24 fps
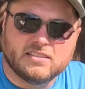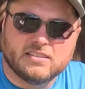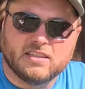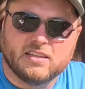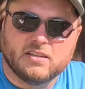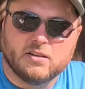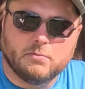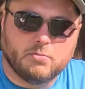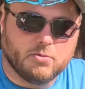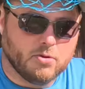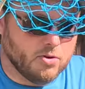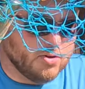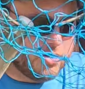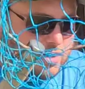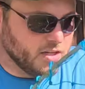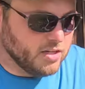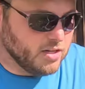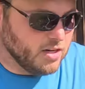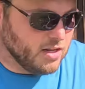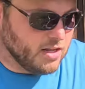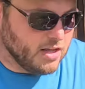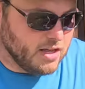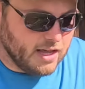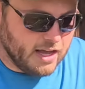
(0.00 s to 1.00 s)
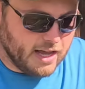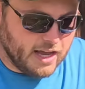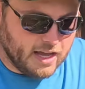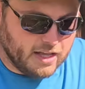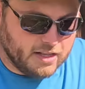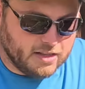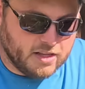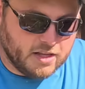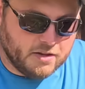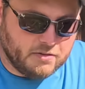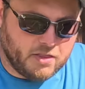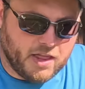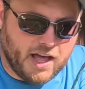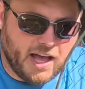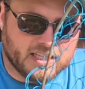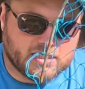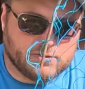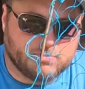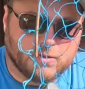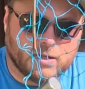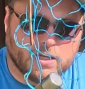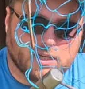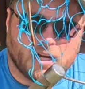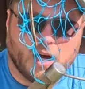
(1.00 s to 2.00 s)
that are broken, and they'd
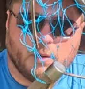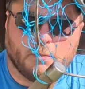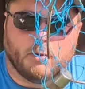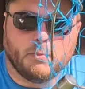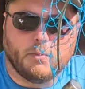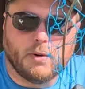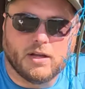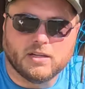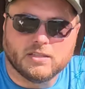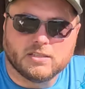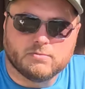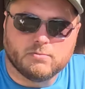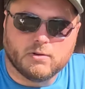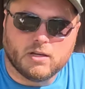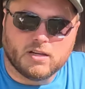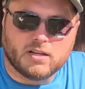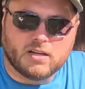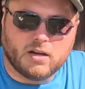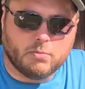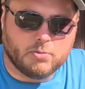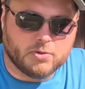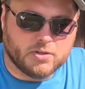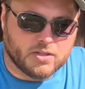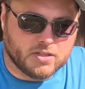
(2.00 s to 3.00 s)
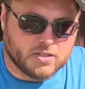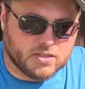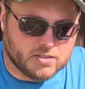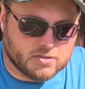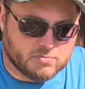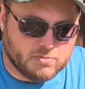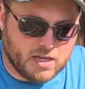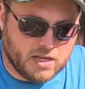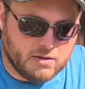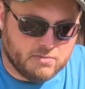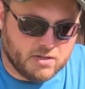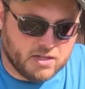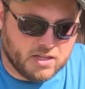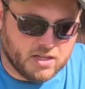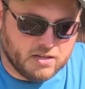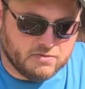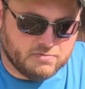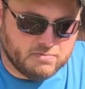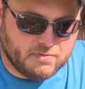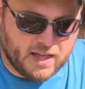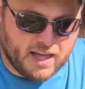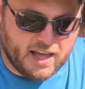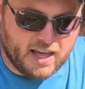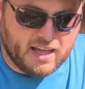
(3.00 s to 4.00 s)
last me a couple months, like a couple years maybe, if
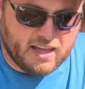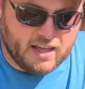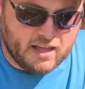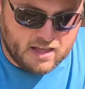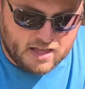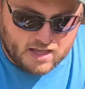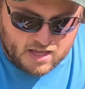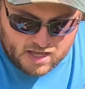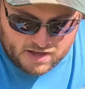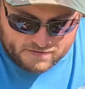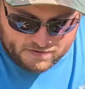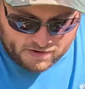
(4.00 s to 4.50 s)
that, if